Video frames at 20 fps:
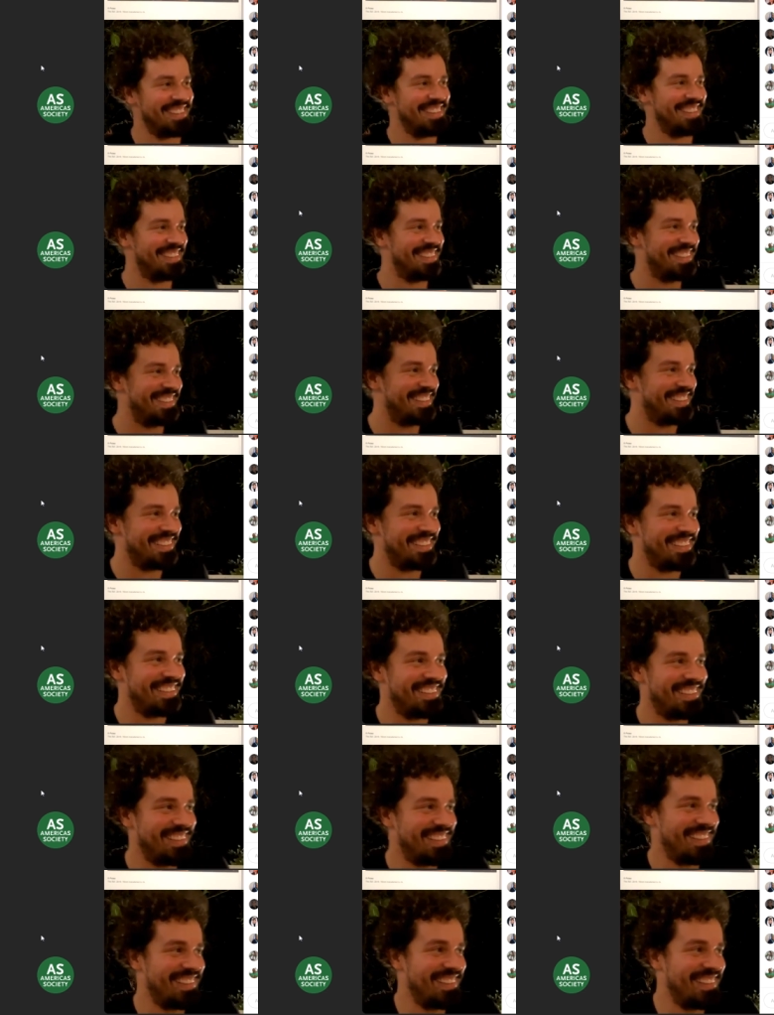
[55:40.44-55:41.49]
But that's
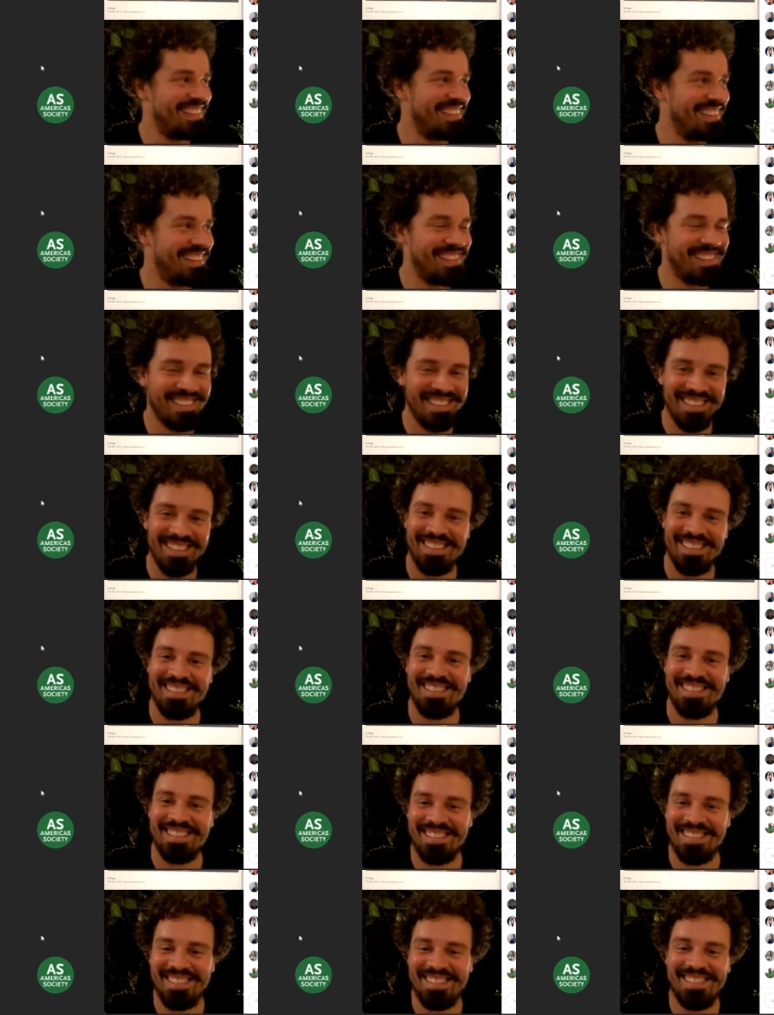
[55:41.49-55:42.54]
great. And I think
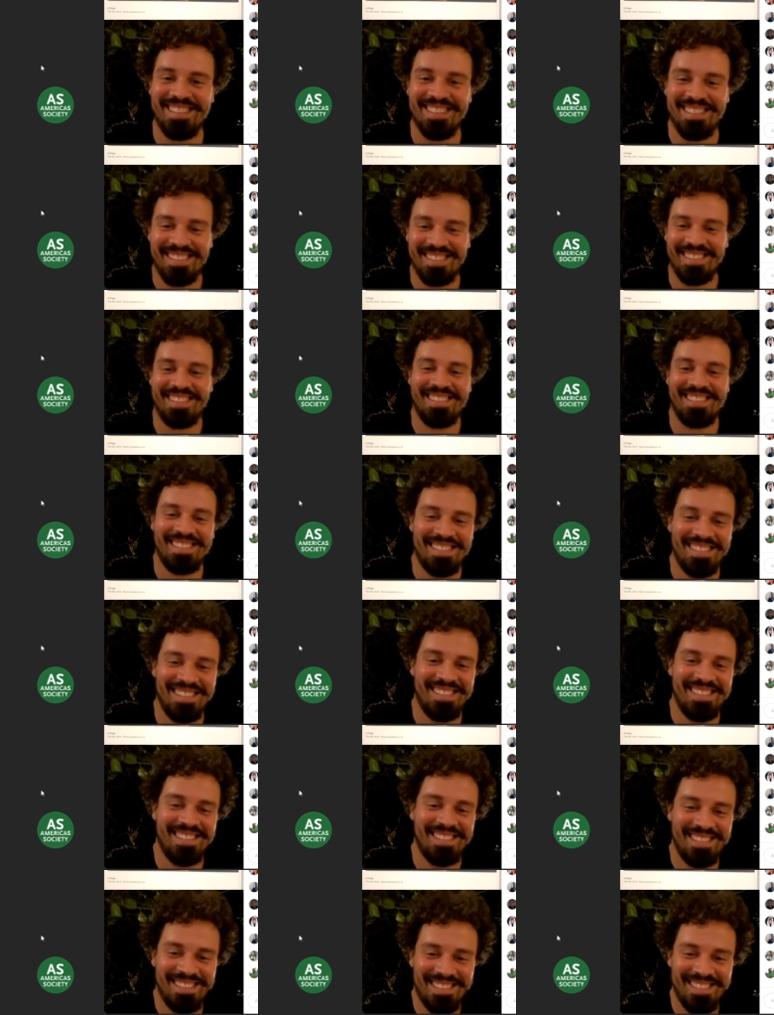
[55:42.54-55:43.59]
that's something in common in
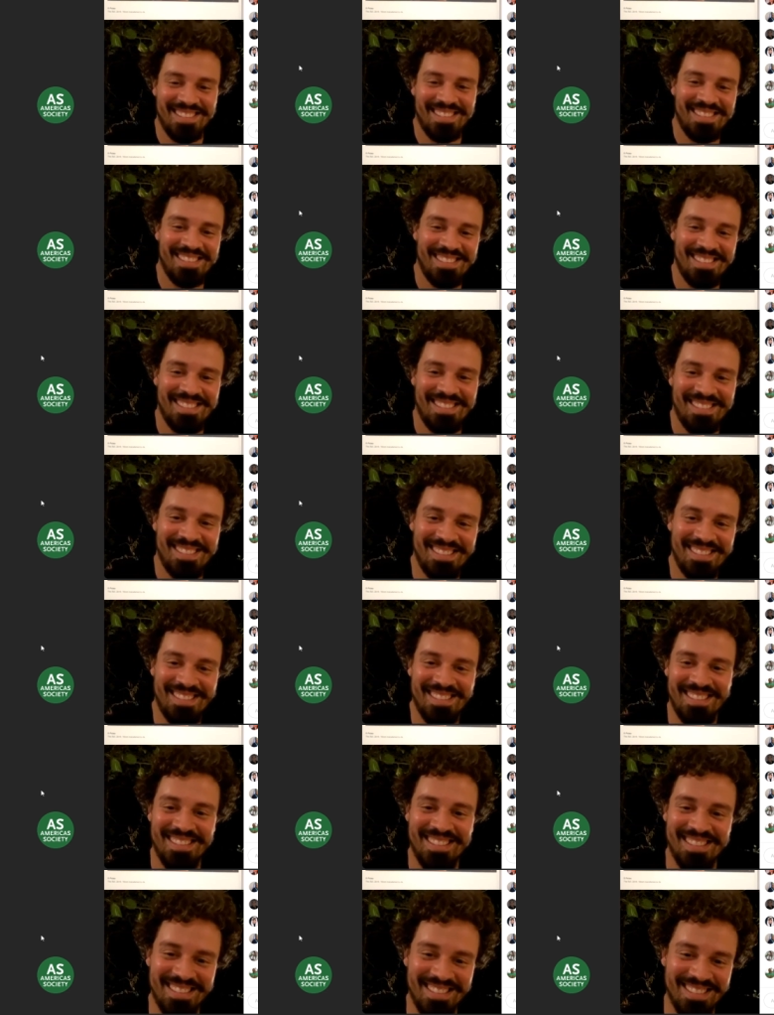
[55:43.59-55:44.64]
between. I mean, something
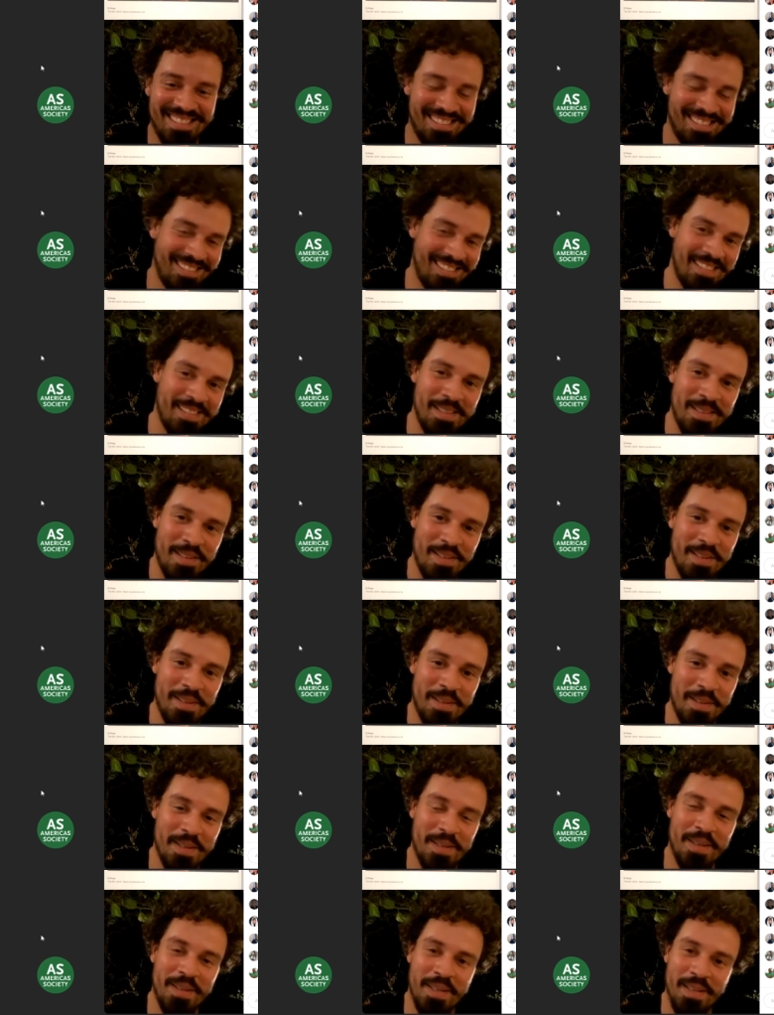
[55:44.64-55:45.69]
that you said at the
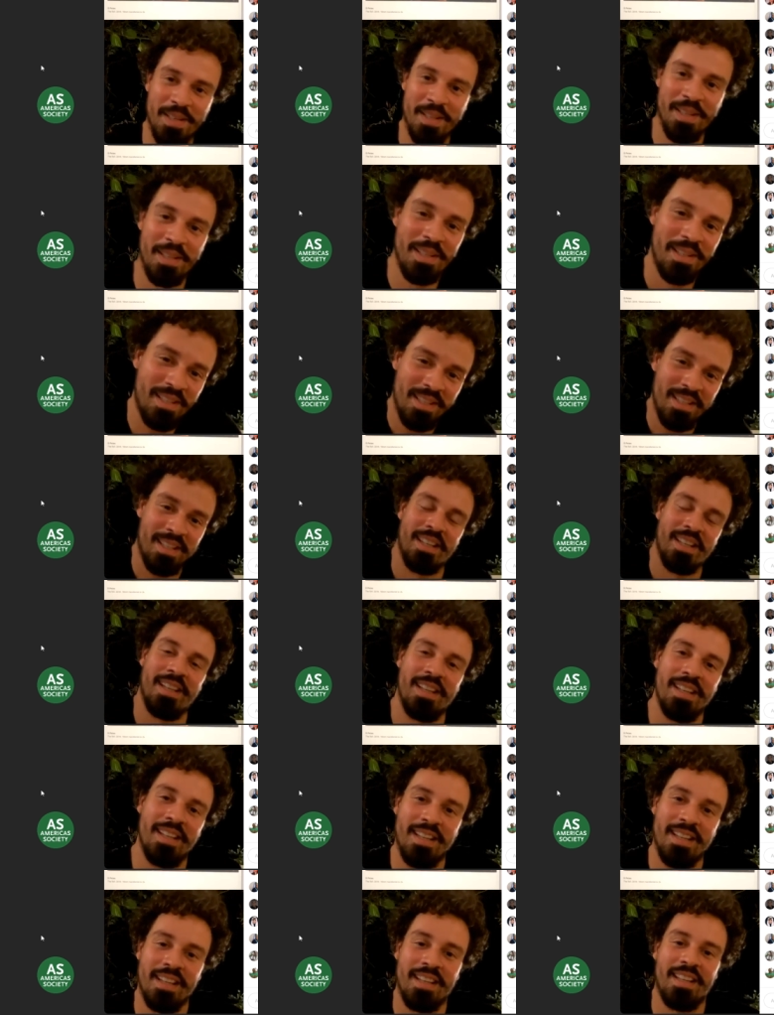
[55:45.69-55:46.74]
beginning, which it's
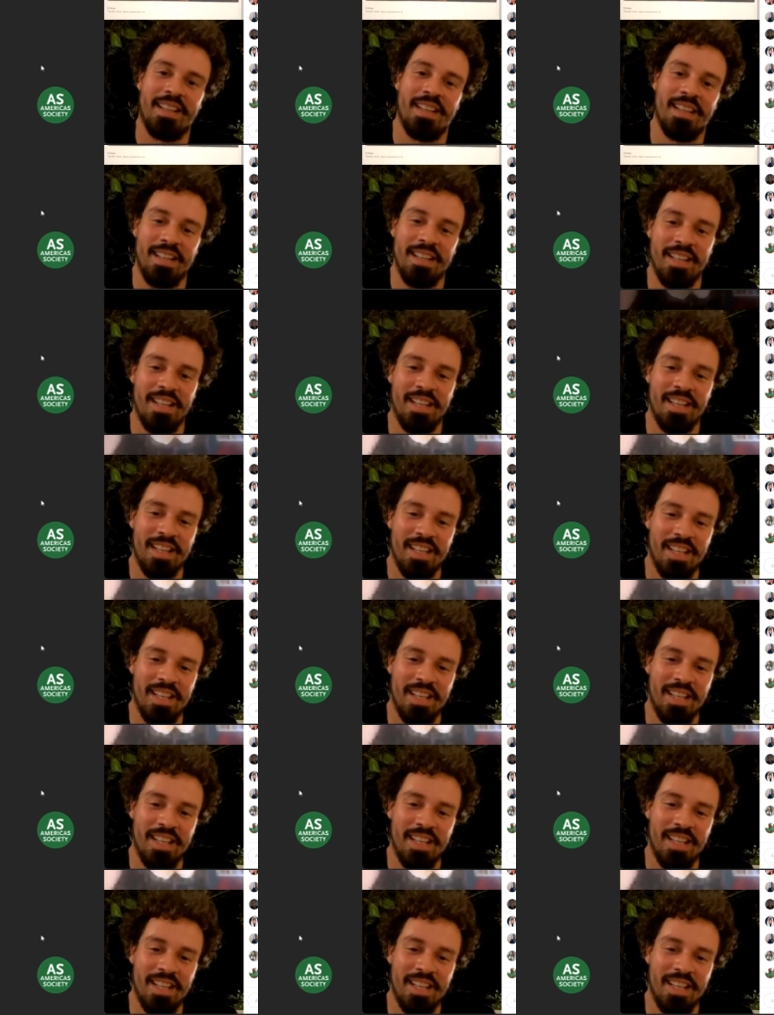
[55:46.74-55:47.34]
it